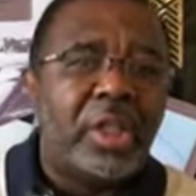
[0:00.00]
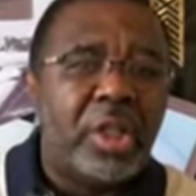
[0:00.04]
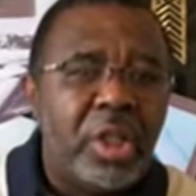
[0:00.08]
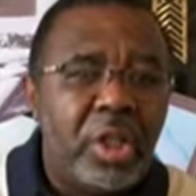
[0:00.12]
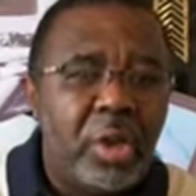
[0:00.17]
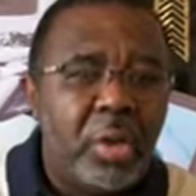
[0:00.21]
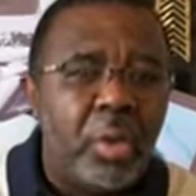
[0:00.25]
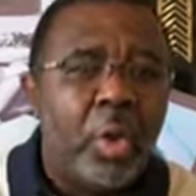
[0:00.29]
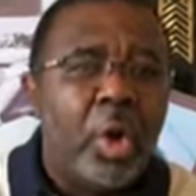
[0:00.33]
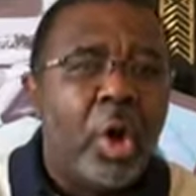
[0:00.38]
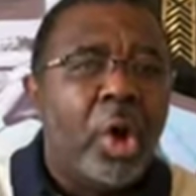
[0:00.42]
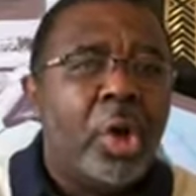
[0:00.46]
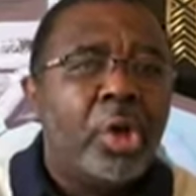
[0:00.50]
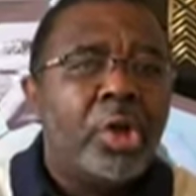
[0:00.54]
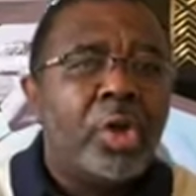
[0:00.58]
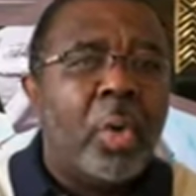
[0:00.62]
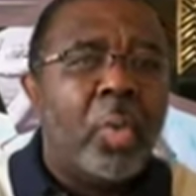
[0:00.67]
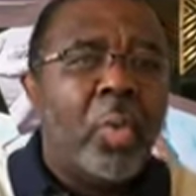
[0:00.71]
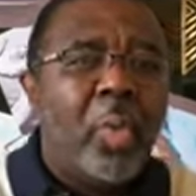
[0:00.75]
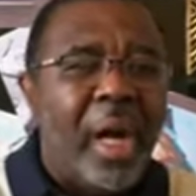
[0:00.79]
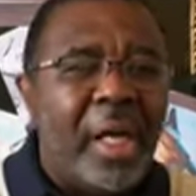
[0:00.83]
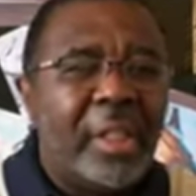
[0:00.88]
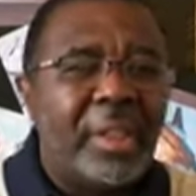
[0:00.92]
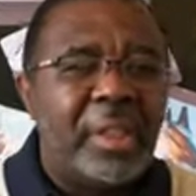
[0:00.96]
you. So
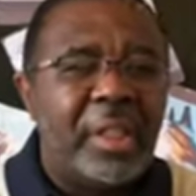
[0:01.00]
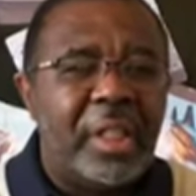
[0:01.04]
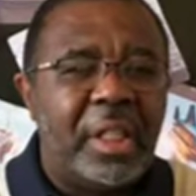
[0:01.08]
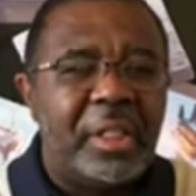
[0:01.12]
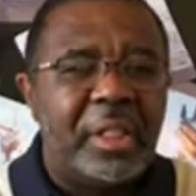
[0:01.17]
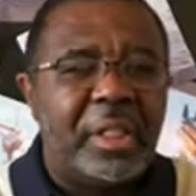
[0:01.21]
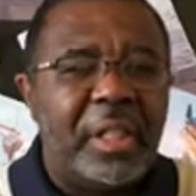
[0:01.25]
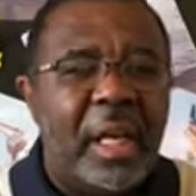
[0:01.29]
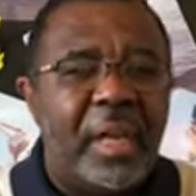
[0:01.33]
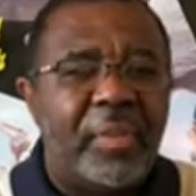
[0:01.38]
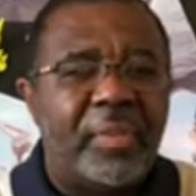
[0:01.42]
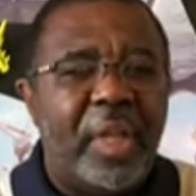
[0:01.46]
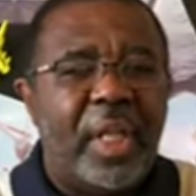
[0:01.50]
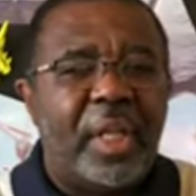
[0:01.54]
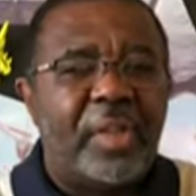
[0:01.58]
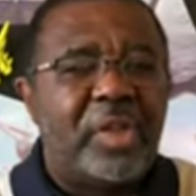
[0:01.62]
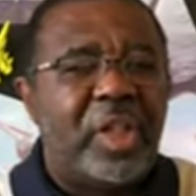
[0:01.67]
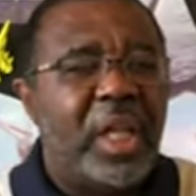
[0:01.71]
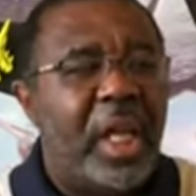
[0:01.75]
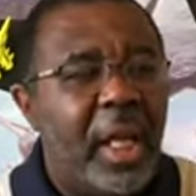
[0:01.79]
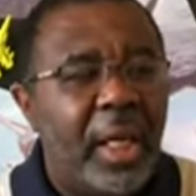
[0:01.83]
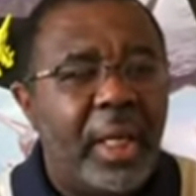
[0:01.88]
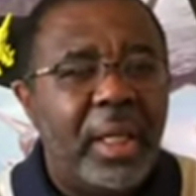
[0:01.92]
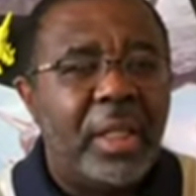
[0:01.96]
watch this now. They're
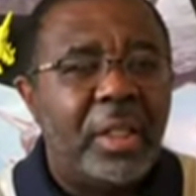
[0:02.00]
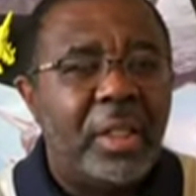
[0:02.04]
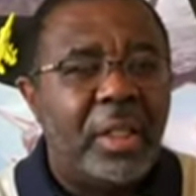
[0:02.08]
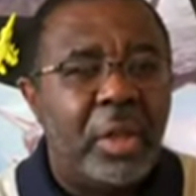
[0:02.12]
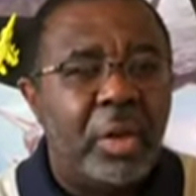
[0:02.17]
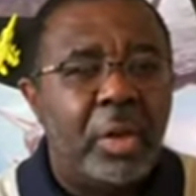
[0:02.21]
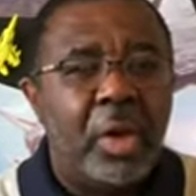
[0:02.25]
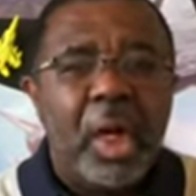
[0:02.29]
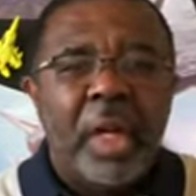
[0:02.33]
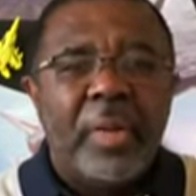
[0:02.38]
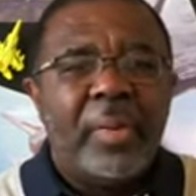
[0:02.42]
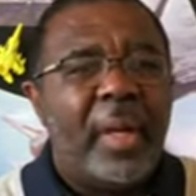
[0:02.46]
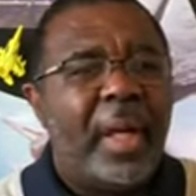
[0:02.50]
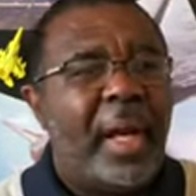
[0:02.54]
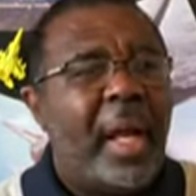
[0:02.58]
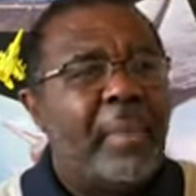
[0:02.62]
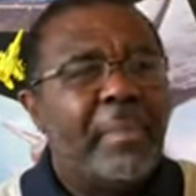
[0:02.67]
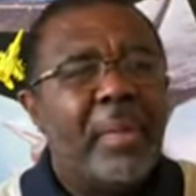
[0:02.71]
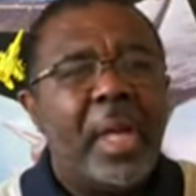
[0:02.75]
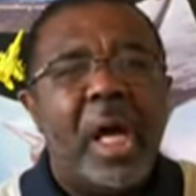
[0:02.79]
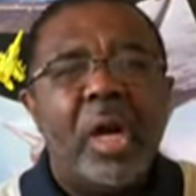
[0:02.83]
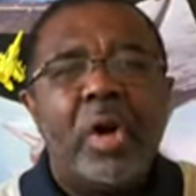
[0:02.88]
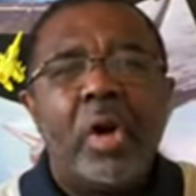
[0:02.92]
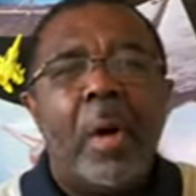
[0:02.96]
telling you that
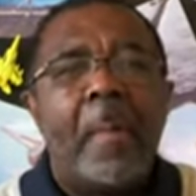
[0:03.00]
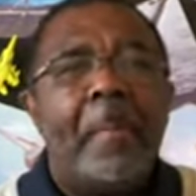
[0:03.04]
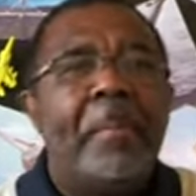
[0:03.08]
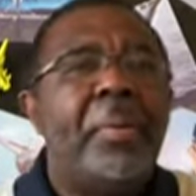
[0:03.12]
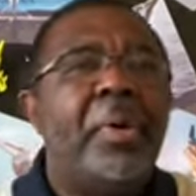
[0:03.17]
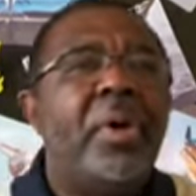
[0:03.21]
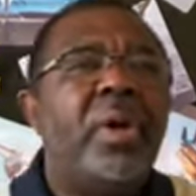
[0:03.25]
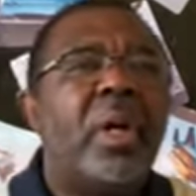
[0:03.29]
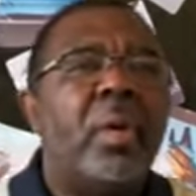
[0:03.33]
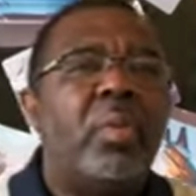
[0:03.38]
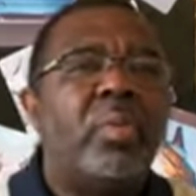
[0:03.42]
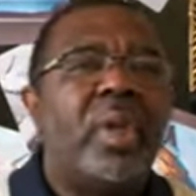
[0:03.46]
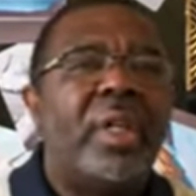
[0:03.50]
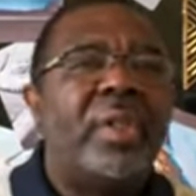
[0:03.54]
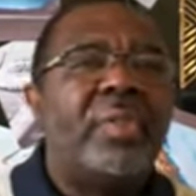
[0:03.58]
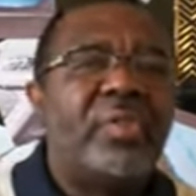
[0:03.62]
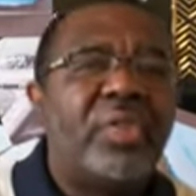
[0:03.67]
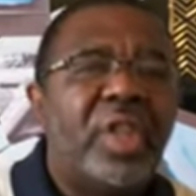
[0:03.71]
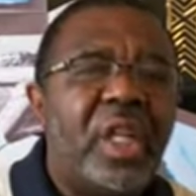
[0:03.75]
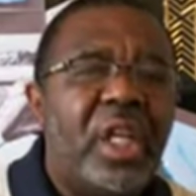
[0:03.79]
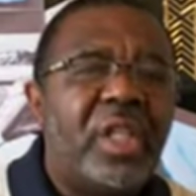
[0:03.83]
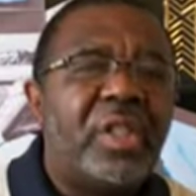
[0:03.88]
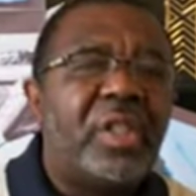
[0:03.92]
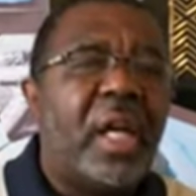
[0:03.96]
I'm not going to put up with
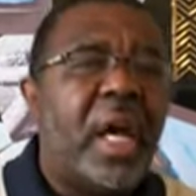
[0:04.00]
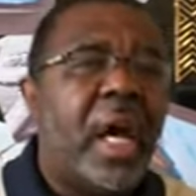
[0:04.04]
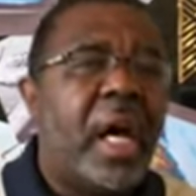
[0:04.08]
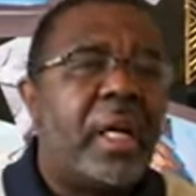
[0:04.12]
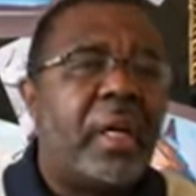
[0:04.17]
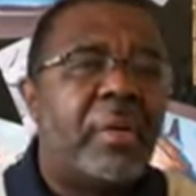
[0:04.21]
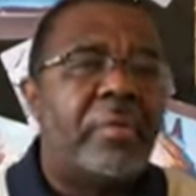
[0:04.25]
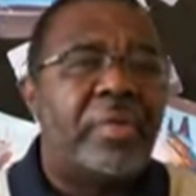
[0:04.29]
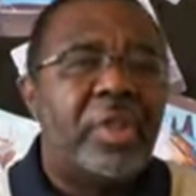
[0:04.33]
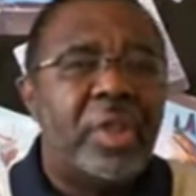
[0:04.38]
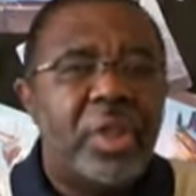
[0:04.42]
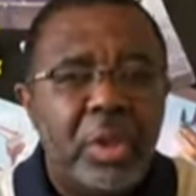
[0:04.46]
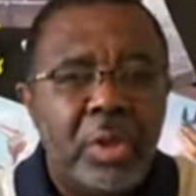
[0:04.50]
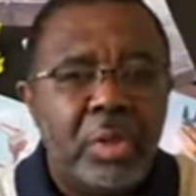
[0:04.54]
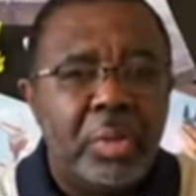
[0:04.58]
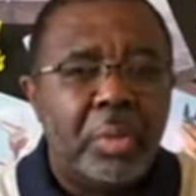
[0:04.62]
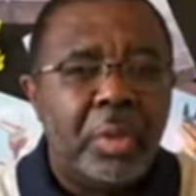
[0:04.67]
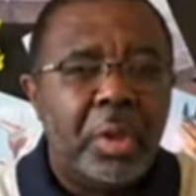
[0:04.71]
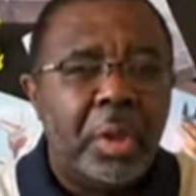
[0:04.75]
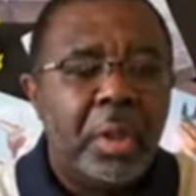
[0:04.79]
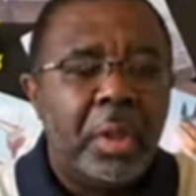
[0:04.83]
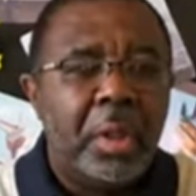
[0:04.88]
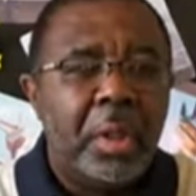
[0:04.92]
this out of you.